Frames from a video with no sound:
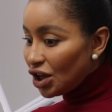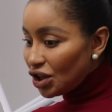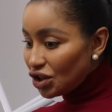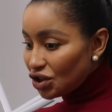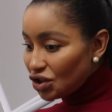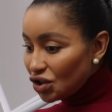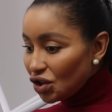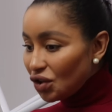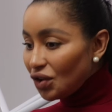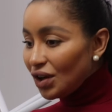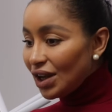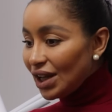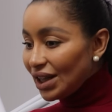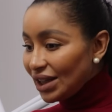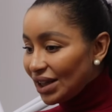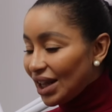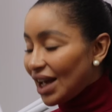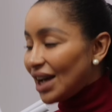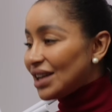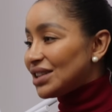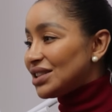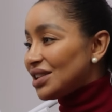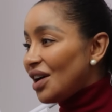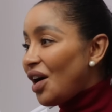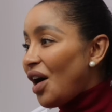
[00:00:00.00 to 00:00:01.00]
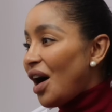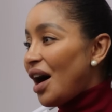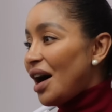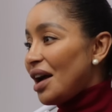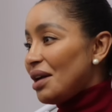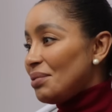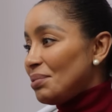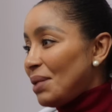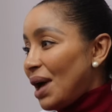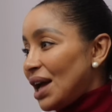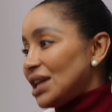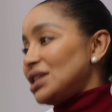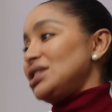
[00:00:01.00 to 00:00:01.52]
During that
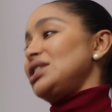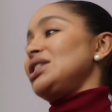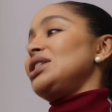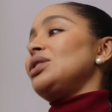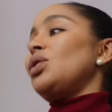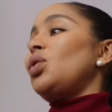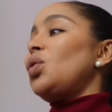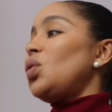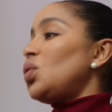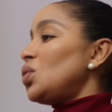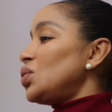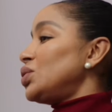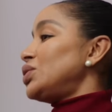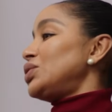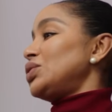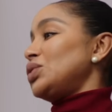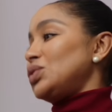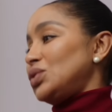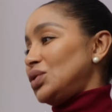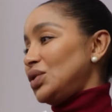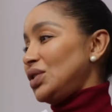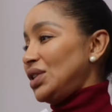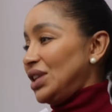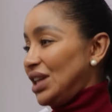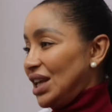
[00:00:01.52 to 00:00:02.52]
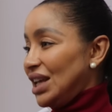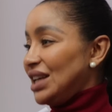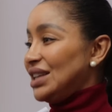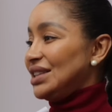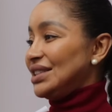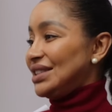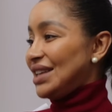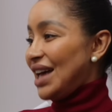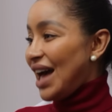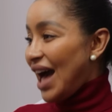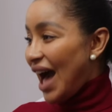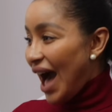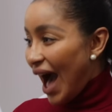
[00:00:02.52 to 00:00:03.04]
time, actually all sorts of things
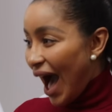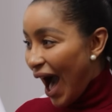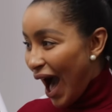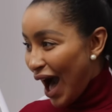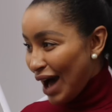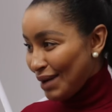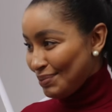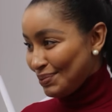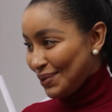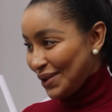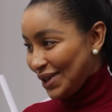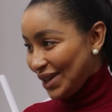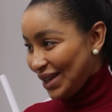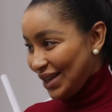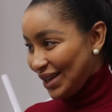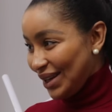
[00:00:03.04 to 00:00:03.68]
happen.